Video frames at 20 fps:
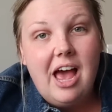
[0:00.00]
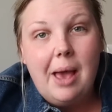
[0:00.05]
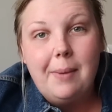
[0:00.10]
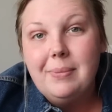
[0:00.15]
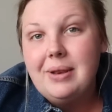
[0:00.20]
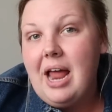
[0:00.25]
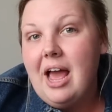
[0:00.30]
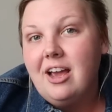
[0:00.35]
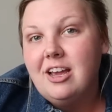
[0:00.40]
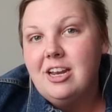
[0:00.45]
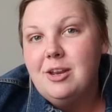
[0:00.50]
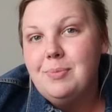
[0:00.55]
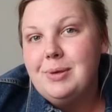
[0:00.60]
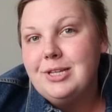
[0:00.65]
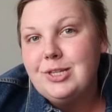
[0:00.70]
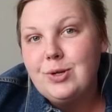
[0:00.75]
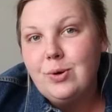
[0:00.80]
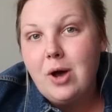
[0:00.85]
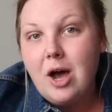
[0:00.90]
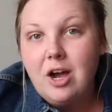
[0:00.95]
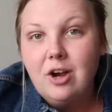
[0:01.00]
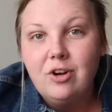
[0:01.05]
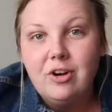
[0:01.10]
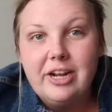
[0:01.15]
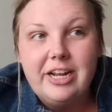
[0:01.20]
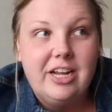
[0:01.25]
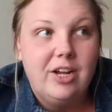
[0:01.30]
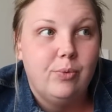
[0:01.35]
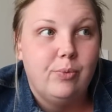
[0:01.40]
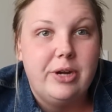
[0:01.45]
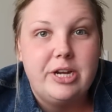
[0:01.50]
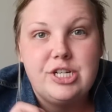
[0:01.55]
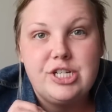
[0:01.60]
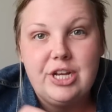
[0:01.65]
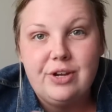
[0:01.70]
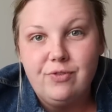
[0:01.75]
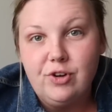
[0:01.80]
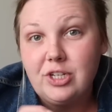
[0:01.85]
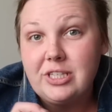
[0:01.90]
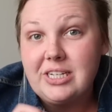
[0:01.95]
I'm not gonna be so hungry
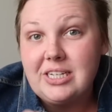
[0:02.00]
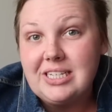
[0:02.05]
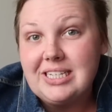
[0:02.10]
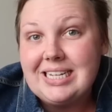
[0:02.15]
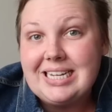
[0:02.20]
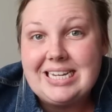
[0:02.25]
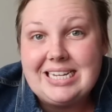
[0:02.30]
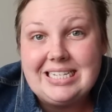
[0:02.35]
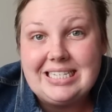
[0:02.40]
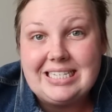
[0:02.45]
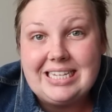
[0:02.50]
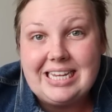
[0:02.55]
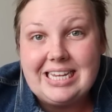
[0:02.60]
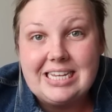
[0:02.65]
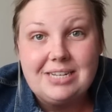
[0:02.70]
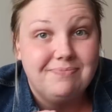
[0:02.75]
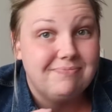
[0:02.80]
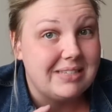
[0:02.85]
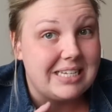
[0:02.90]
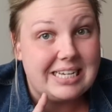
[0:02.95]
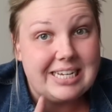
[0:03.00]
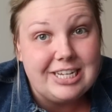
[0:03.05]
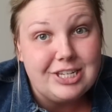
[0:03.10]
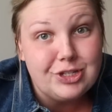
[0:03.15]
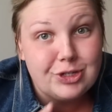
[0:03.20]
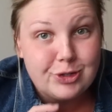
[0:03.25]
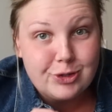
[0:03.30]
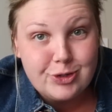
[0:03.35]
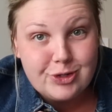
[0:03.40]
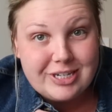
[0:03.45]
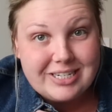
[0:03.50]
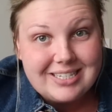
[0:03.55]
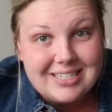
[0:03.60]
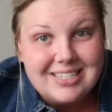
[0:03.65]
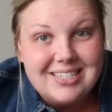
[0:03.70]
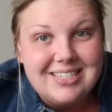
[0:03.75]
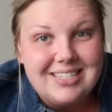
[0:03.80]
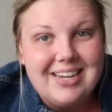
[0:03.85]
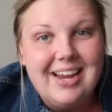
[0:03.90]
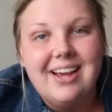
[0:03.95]
reaching for little easy Easter treats
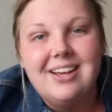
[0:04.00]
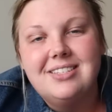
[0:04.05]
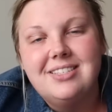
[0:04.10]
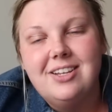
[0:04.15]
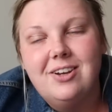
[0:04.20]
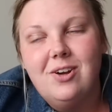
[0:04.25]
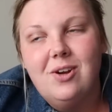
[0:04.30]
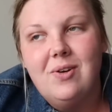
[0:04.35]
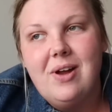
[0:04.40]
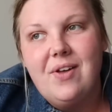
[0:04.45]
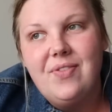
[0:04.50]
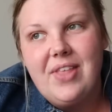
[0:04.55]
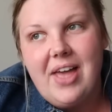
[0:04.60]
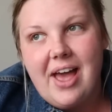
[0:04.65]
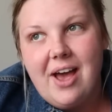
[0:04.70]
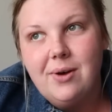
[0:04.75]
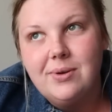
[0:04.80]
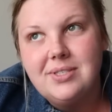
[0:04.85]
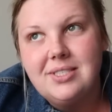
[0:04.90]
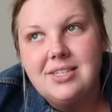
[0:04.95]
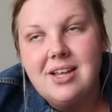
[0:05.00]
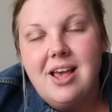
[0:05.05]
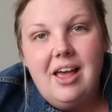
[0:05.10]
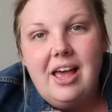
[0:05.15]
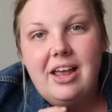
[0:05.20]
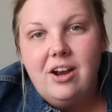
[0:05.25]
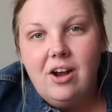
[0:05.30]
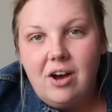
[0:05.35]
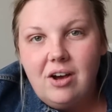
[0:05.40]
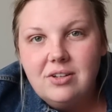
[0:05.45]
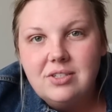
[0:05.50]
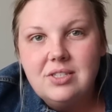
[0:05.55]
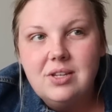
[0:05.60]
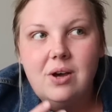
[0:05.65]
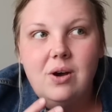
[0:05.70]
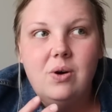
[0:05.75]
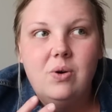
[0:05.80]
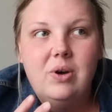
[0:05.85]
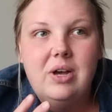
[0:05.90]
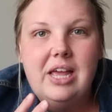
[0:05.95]
and snacks that are around the house. And
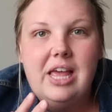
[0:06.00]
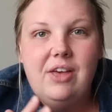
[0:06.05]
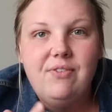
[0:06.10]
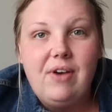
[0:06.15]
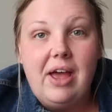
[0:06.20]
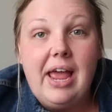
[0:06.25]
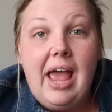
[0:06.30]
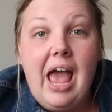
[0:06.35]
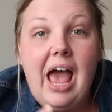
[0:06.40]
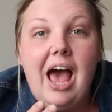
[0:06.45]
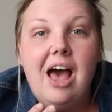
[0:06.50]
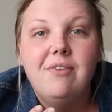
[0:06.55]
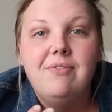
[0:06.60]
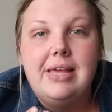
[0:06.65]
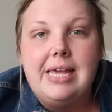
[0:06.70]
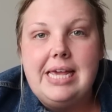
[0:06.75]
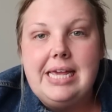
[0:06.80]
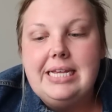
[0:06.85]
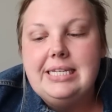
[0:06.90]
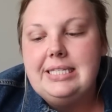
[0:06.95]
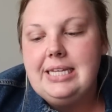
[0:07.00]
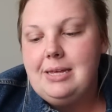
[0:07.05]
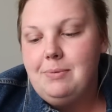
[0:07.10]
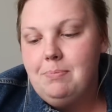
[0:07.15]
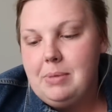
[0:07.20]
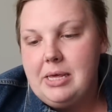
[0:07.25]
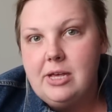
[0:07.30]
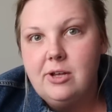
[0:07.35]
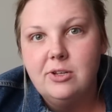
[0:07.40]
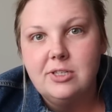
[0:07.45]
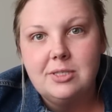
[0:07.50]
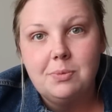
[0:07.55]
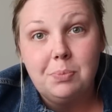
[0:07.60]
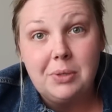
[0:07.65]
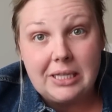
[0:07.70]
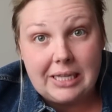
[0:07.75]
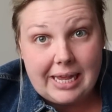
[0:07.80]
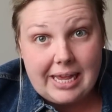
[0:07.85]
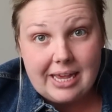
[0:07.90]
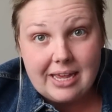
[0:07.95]
also, if I have easy meals
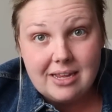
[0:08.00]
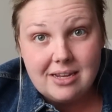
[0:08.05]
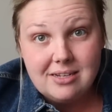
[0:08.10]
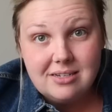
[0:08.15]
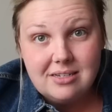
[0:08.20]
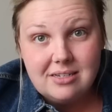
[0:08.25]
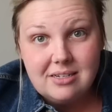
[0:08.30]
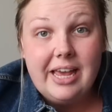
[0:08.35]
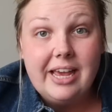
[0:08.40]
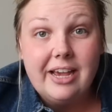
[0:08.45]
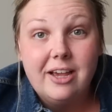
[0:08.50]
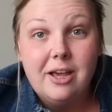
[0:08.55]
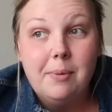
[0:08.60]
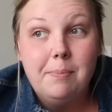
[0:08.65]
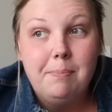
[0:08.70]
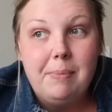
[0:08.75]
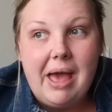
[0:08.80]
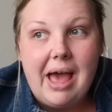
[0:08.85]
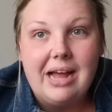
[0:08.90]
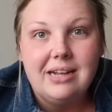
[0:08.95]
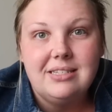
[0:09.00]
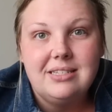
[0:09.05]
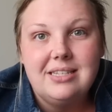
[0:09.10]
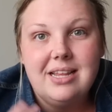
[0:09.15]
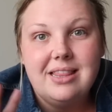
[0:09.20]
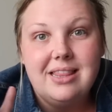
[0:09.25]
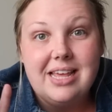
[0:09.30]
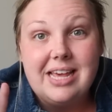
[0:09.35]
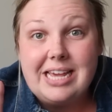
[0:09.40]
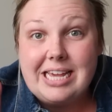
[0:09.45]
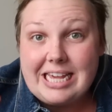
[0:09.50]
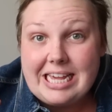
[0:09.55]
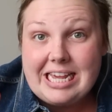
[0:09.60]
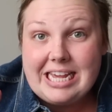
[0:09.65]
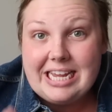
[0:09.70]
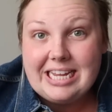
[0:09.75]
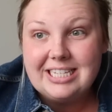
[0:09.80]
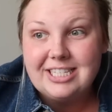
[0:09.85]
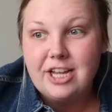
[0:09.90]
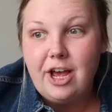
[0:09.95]
planned, it combats the
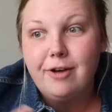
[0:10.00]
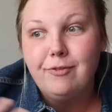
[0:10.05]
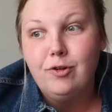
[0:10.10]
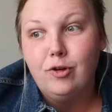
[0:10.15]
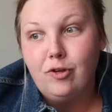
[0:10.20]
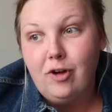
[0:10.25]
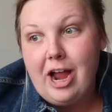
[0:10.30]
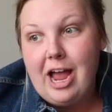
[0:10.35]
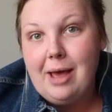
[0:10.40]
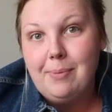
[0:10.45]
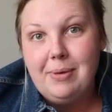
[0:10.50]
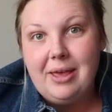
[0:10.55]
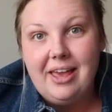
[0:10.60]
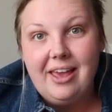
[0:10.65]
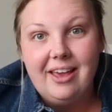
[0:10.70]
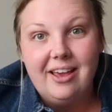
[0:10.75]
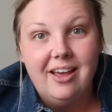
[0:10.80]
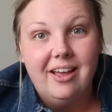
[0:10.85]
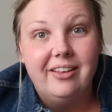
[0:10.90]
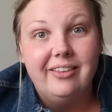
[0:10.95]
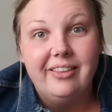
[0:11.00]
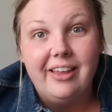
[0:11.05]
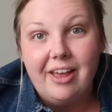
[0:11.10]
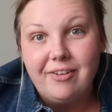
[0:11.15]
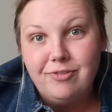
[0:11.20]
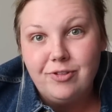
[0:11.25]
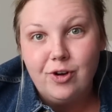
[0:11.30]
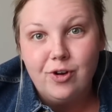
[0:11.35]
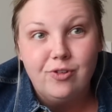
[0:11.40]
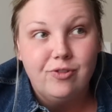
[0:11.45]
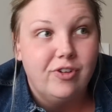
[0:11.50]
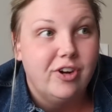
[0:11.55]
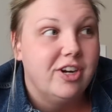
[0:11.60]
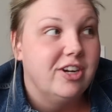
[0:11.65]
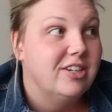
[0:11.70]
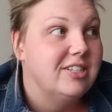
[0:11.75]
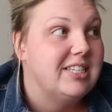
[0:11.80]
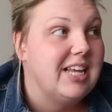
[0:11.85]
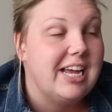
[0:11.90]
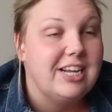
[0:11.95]
ease of grabbing
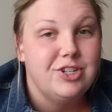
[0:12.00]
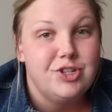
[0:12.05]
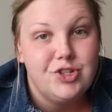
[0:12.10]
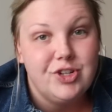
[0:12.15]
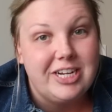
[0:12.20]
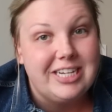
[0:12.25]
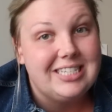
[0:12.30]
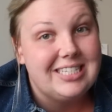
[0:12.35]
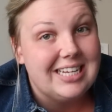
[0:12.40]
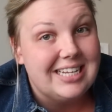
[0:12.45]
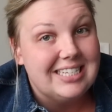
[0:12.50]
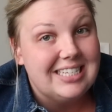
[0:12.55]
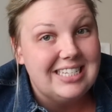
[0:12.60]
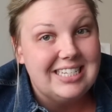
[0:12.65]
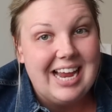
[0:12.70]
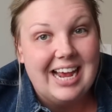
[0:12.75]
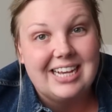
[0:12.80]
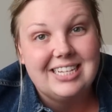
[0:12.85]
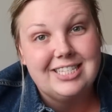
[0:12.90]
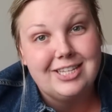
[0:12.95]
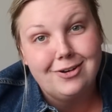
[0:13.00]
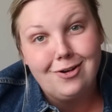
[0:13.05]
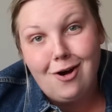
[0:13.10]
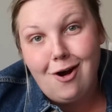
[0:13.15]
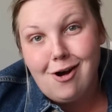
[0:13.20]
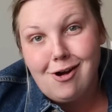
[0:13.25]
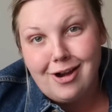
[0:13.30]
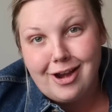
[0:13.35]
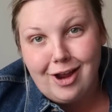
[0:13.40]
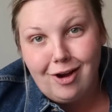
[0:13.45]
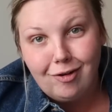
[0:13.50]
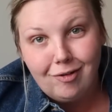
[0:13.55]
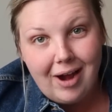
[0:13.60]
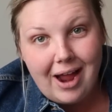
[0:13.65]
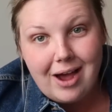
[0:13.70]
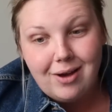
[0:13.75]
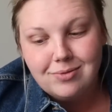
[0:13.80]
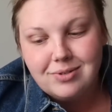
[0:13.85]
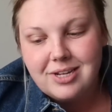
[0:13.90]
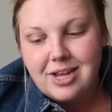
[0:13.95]
leftovers and treats and snacks that are already
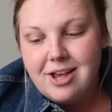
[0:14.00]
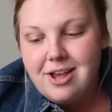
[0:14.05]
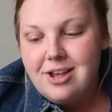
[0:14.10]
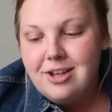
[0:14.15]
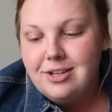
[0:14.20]
around.